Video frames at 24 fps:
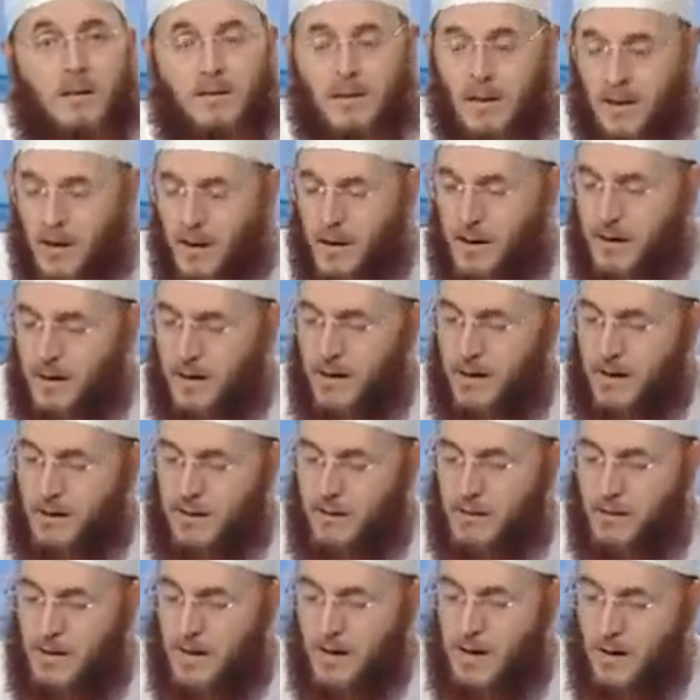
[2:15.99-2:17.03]
second
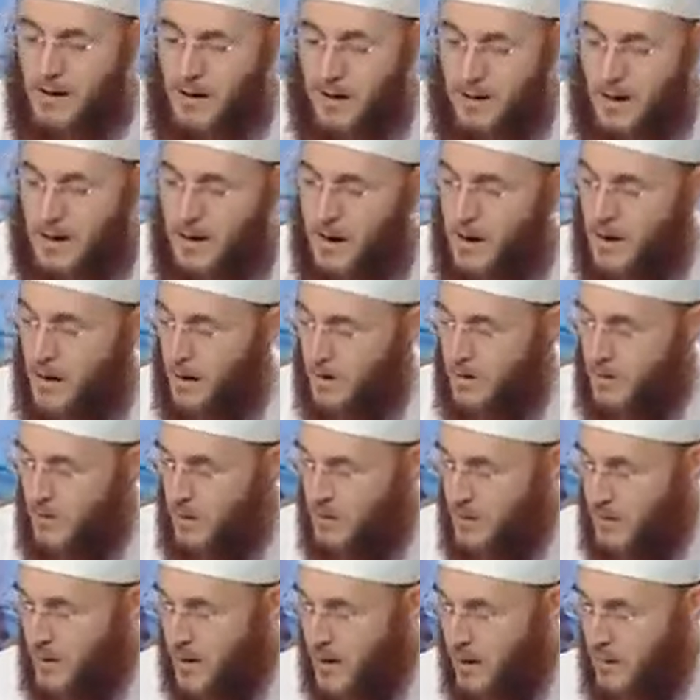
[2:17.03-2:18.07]
is
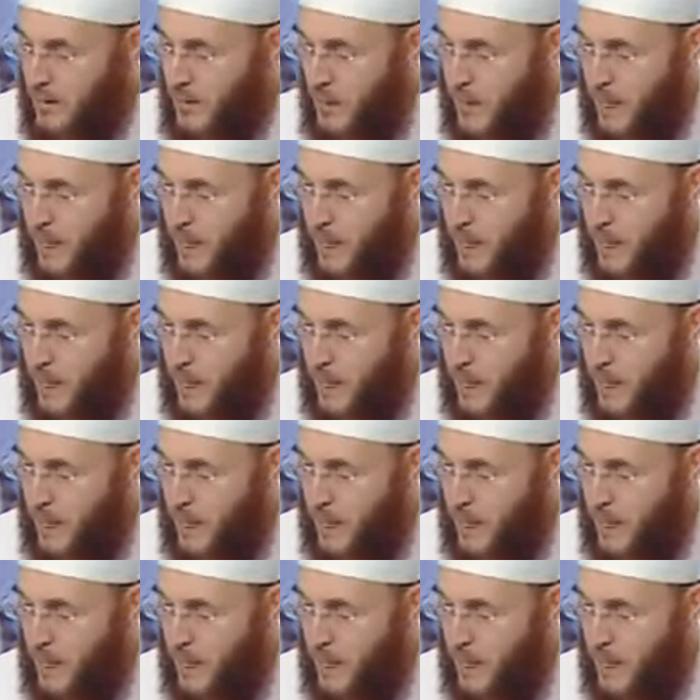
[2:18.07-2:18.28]
sunnah.